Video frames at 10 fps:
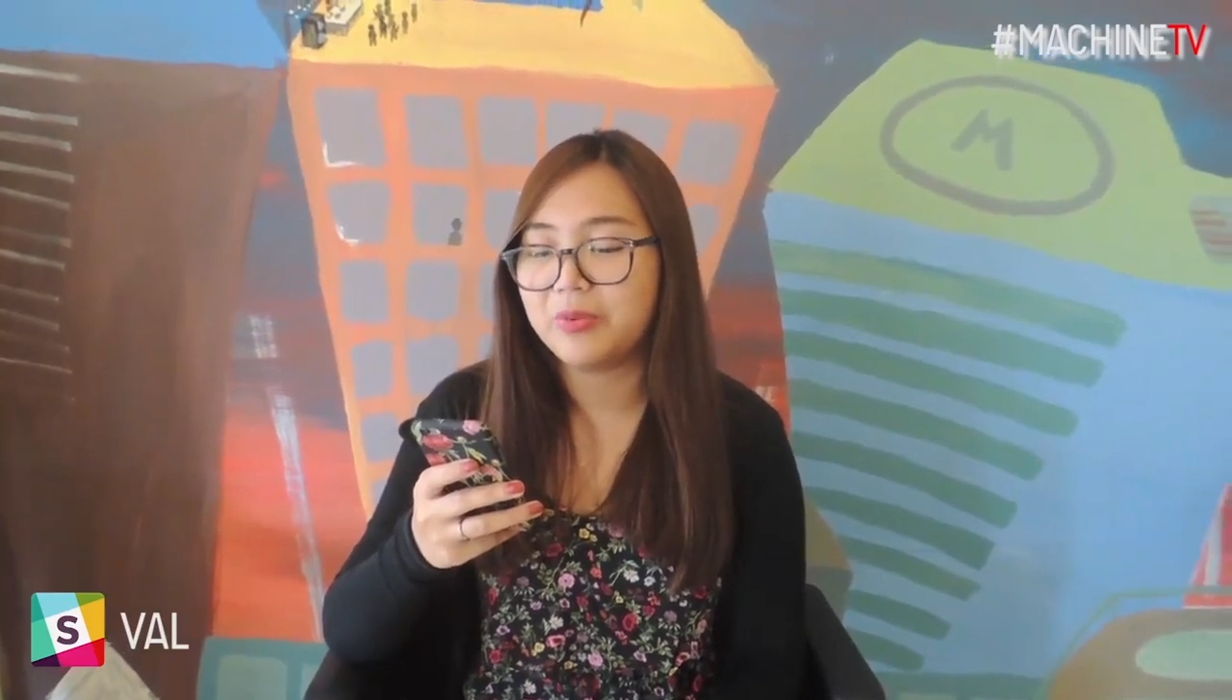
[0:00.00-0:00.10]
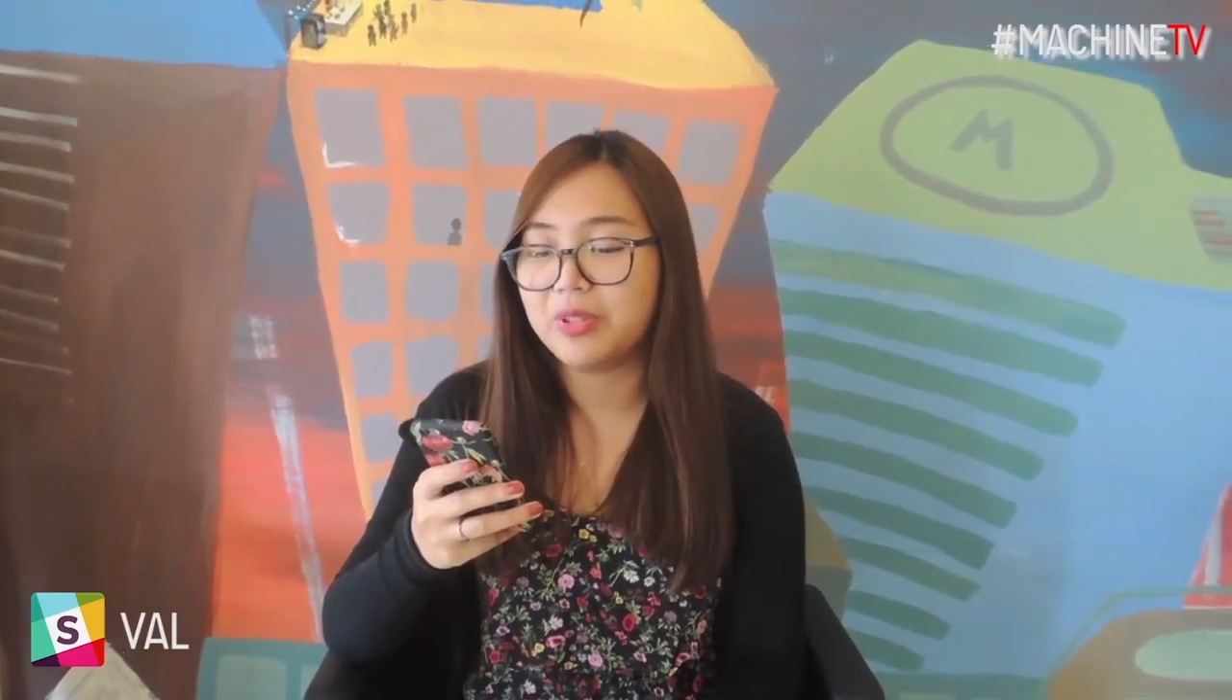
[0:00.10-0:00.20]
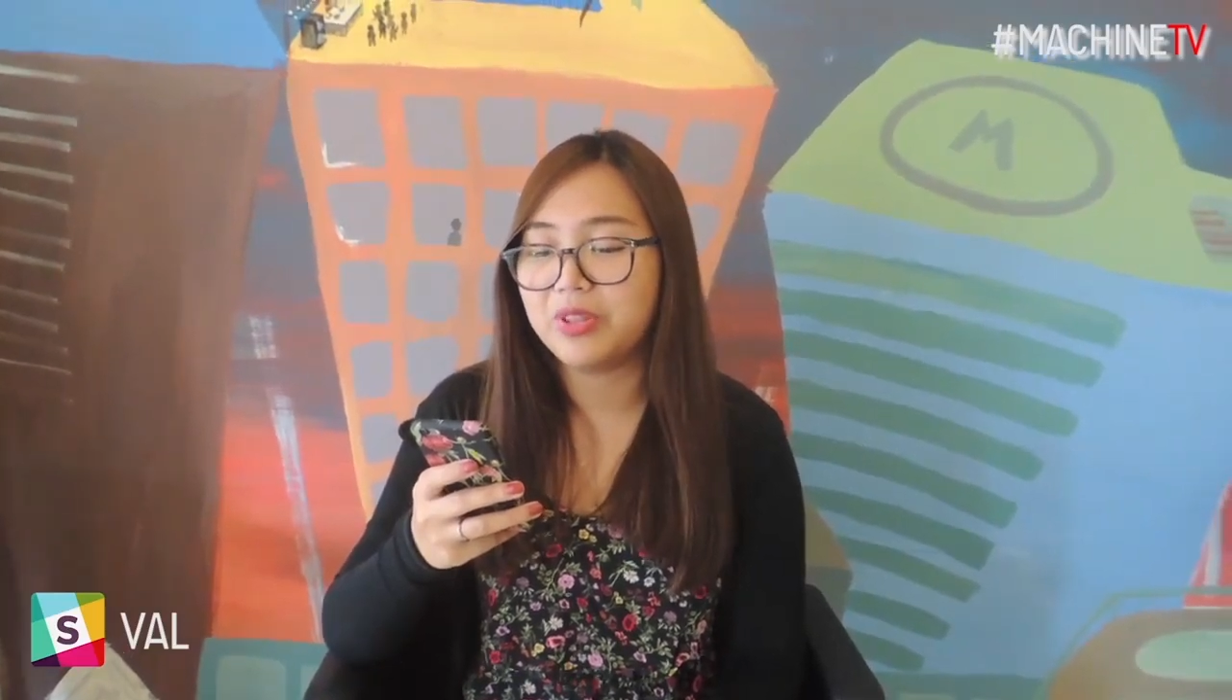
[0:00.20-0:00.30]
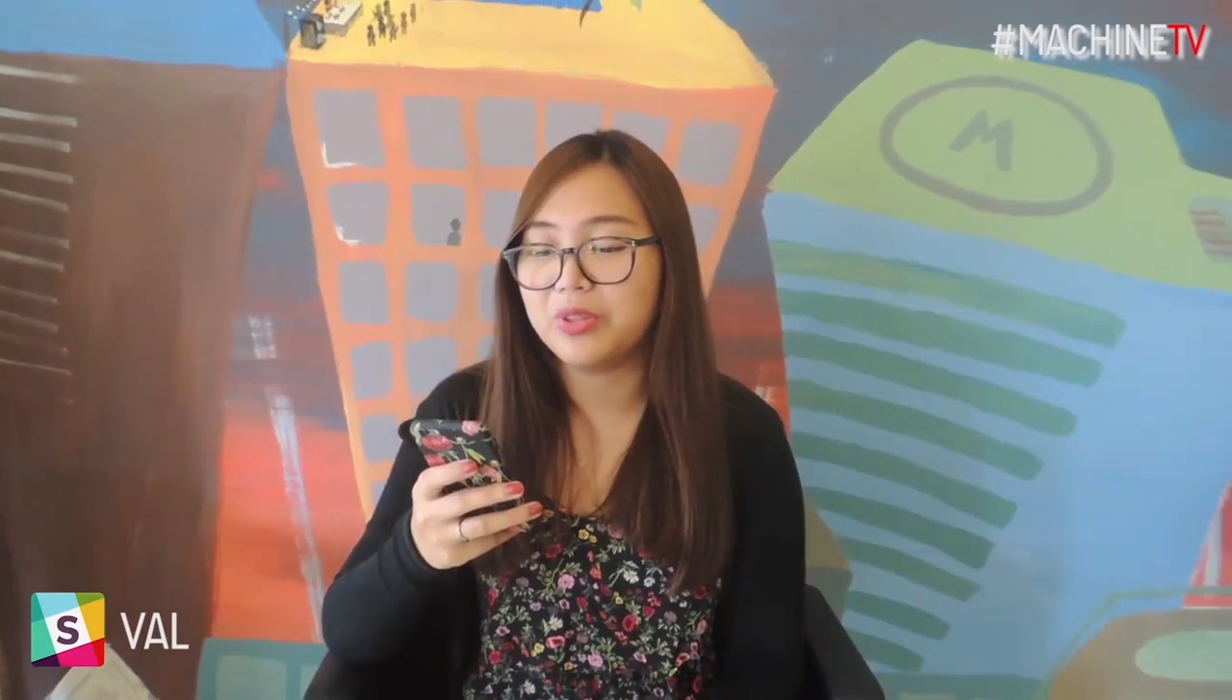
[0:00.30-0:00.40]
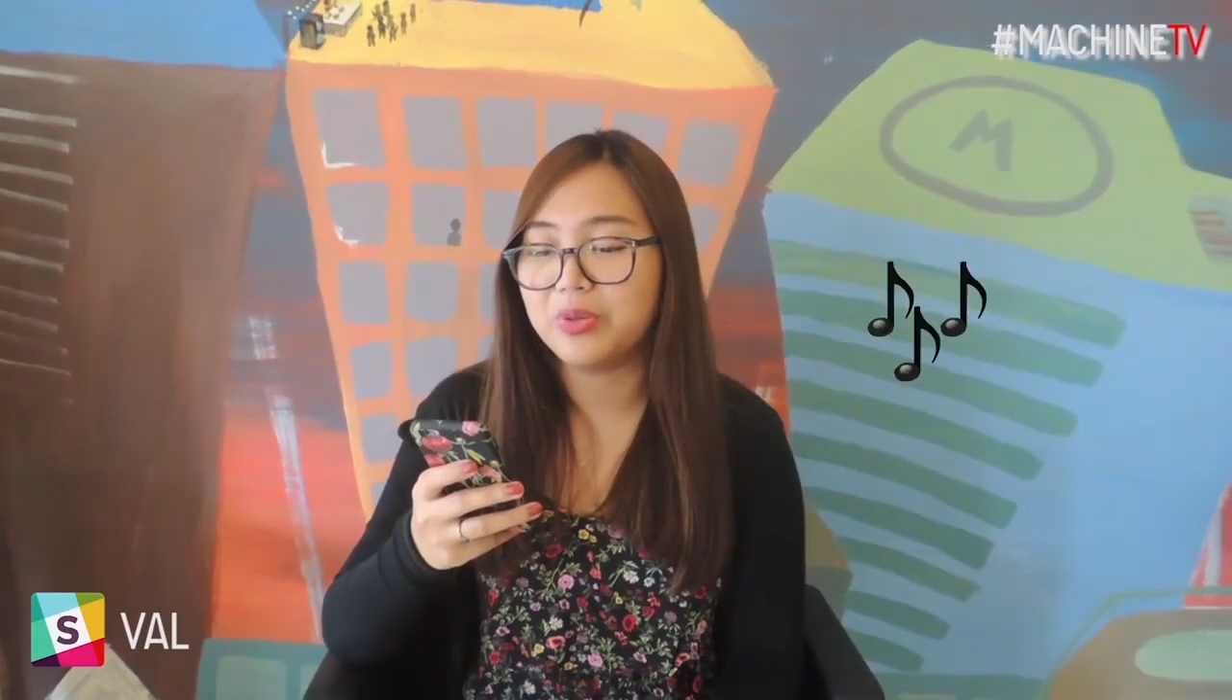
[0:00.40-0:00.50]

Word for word: with